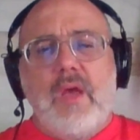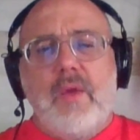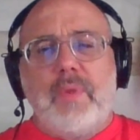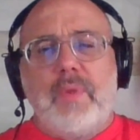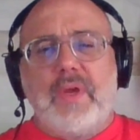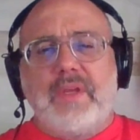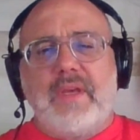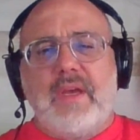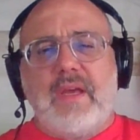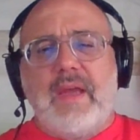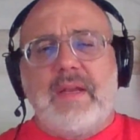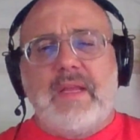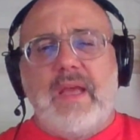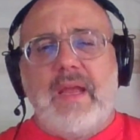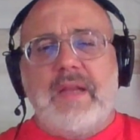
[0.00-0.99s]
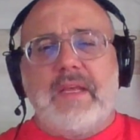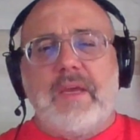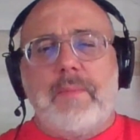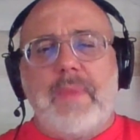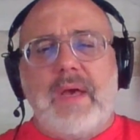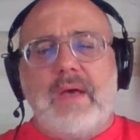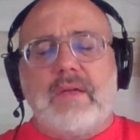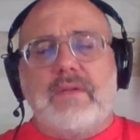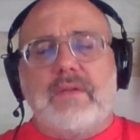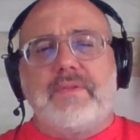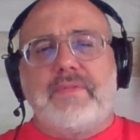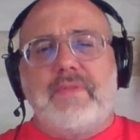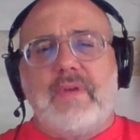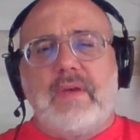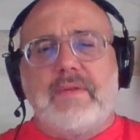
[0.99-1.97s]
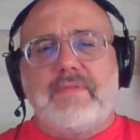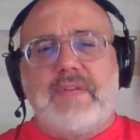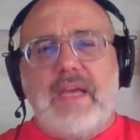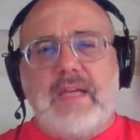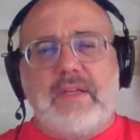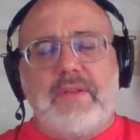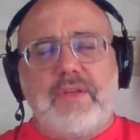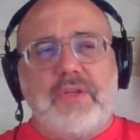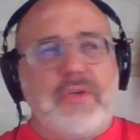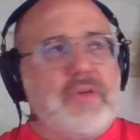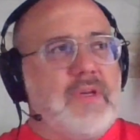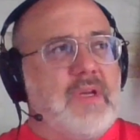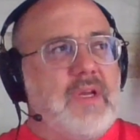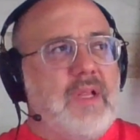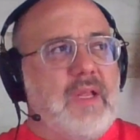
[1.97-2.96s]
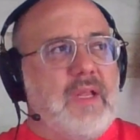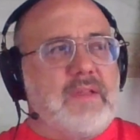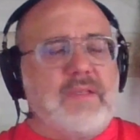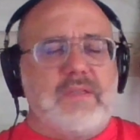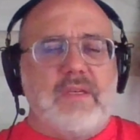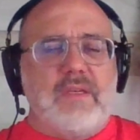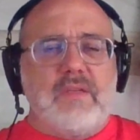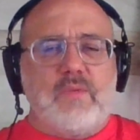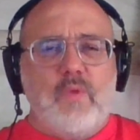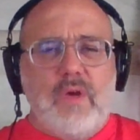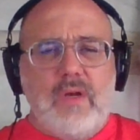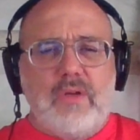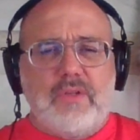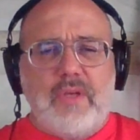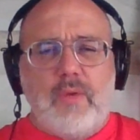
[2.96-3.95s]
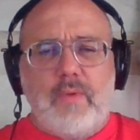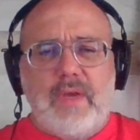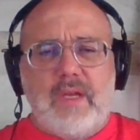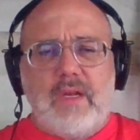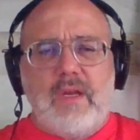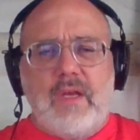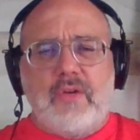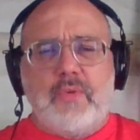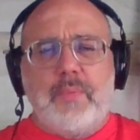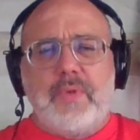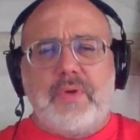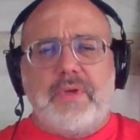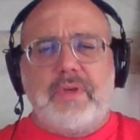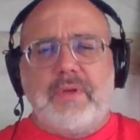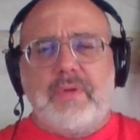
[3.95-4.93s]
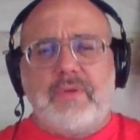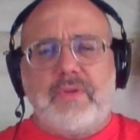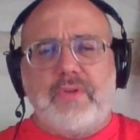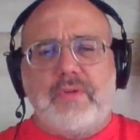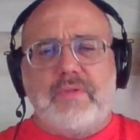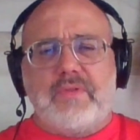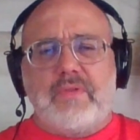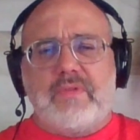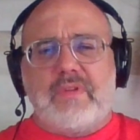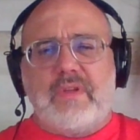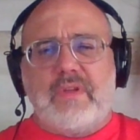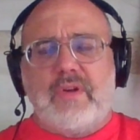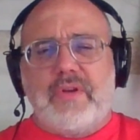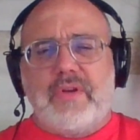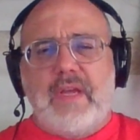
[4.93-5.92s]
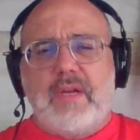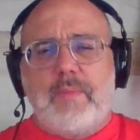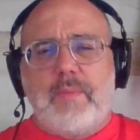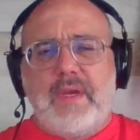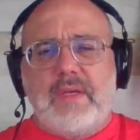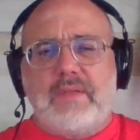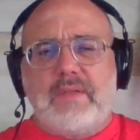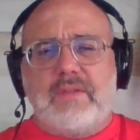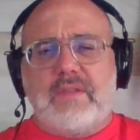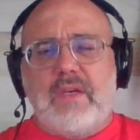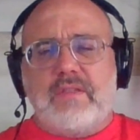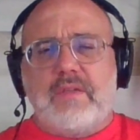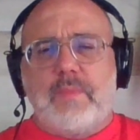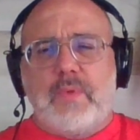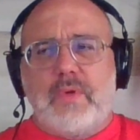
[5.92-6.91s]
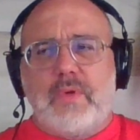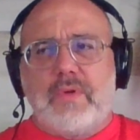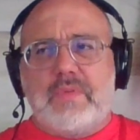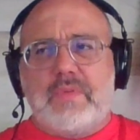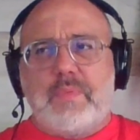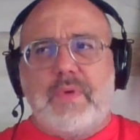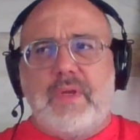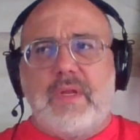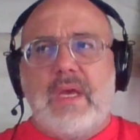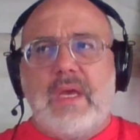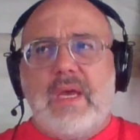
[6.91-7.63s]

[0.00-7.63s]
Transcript: But yeah, any amount of data that you can collect that says, well, we had 100 million users in our database, customers, but